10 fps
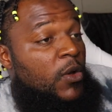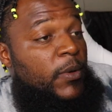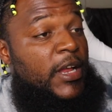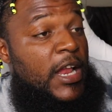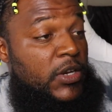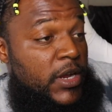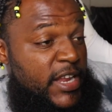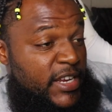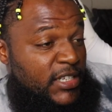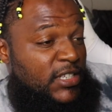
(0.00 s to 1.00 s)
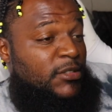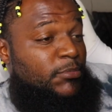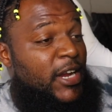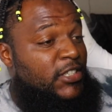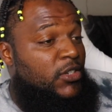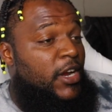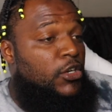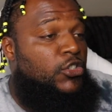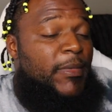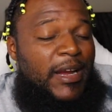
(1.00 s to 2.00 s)
We gotta go ahead and get this Bryson Gray
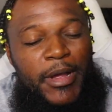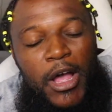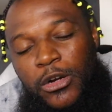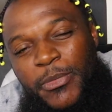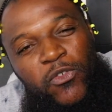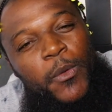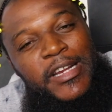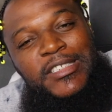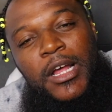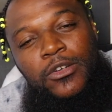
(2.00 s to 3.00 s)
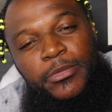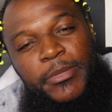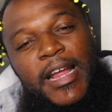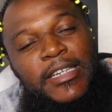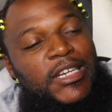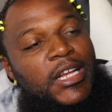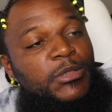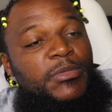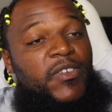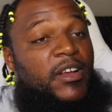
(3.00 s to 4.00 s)
Ultra Mac. But hold on, before we get to Ultra Mac, I need y'all to
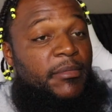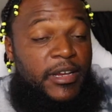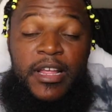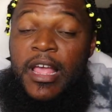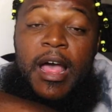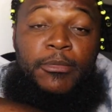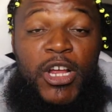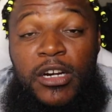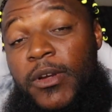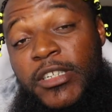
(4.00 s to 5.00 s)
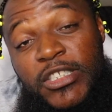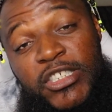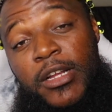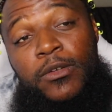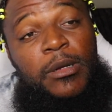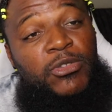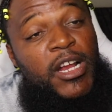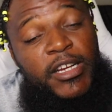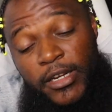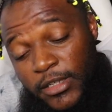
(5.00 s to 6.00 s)
do me a favor, man. I'm trying to run this channel up. I'm
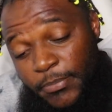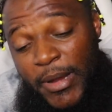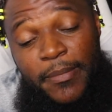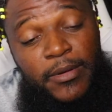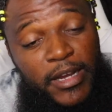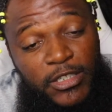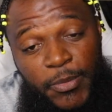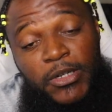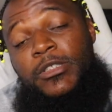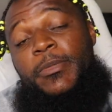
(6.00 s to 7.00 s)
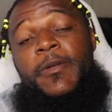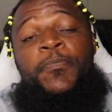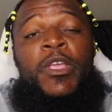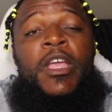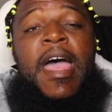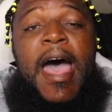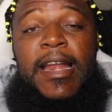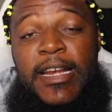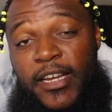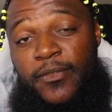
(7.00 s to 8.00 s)
trying to get it popping like it's supposed to be.
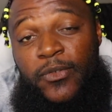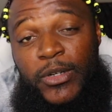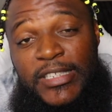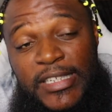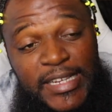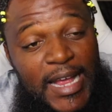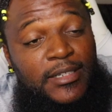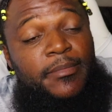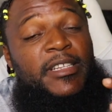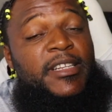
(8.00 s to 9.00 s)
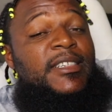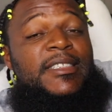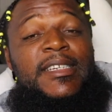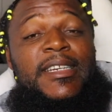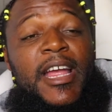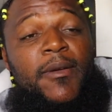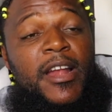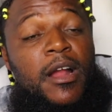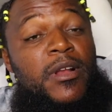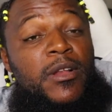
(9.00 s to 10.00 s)
I need to get 14,000. I'm at 13K
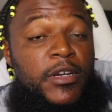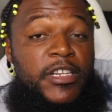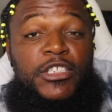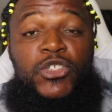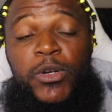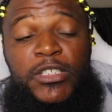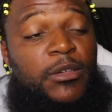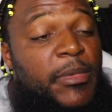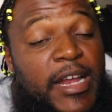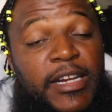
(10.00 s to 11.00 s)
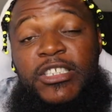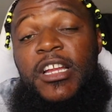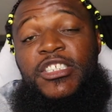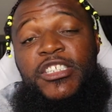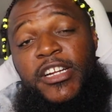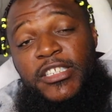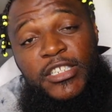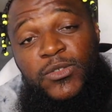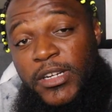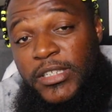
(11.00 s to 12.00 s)
right now. I really want to get 20. So, man, I need y'all to share this.
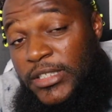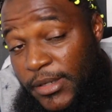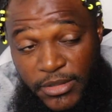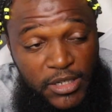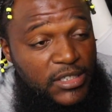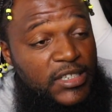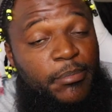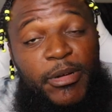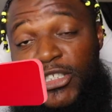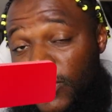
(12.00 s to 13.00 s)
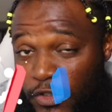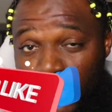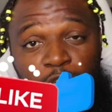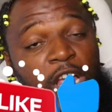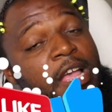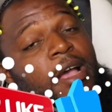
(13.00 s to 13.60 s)
Let's run these numbers up. Let's get a bunch of views, a